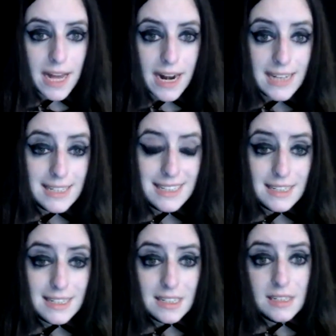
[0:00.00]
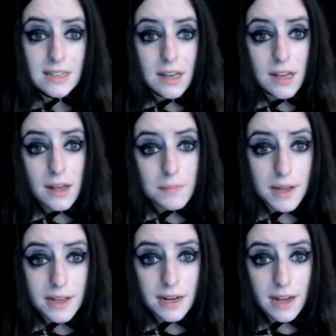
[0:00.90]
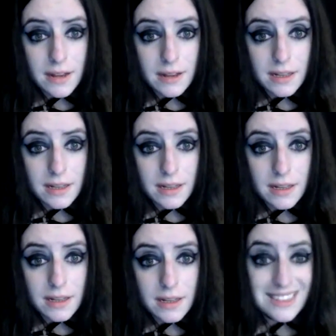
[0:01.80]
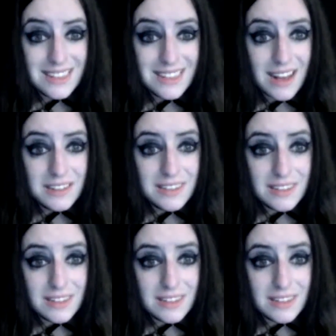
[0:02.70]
I didn't, but that sucks.